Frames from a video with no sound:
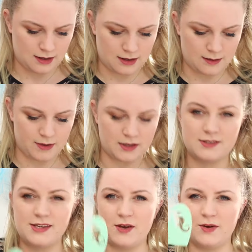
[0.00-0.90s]
Um, a
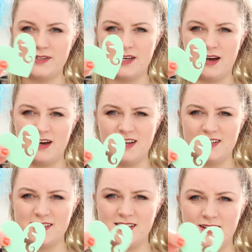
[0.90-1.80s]
seahorse
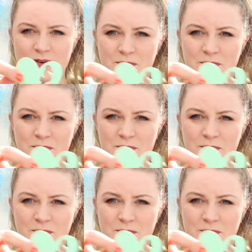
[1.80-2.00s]
heart.